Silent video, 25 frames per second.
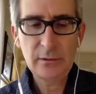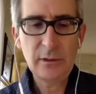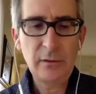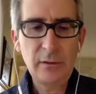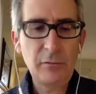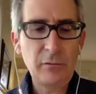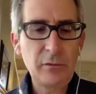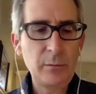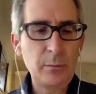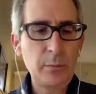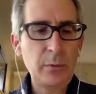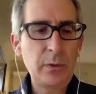
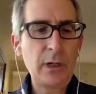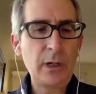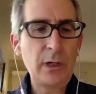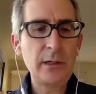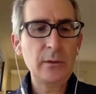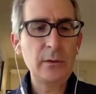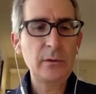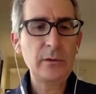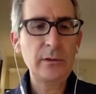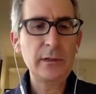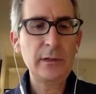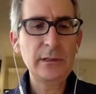different
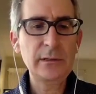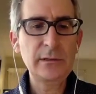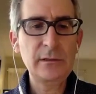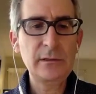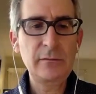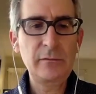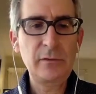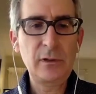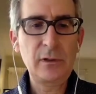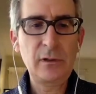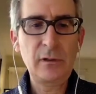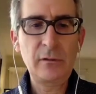priorities
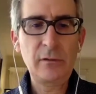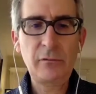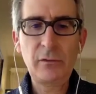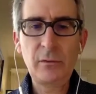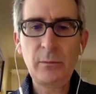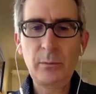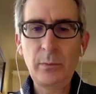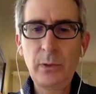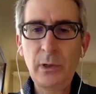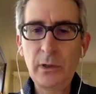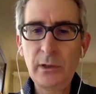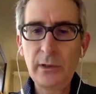of the
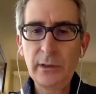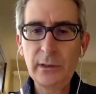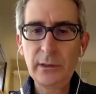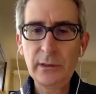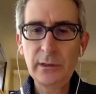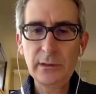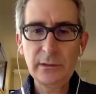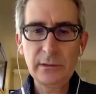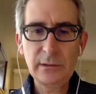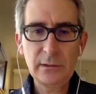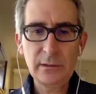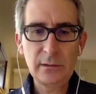different
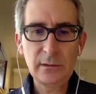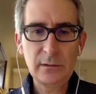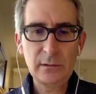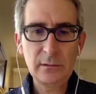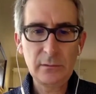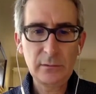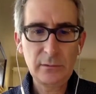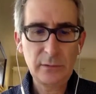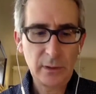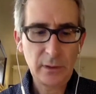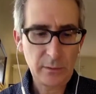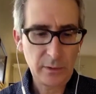parties and
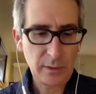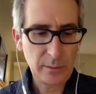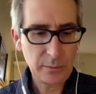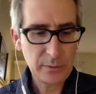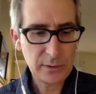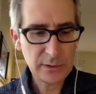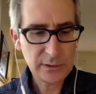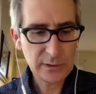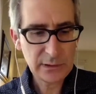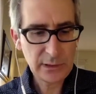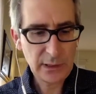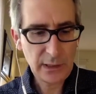who they
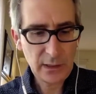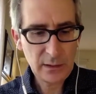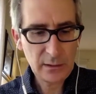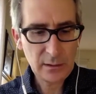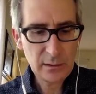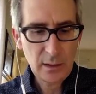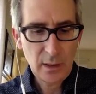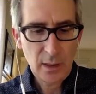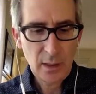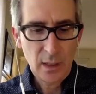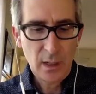represent,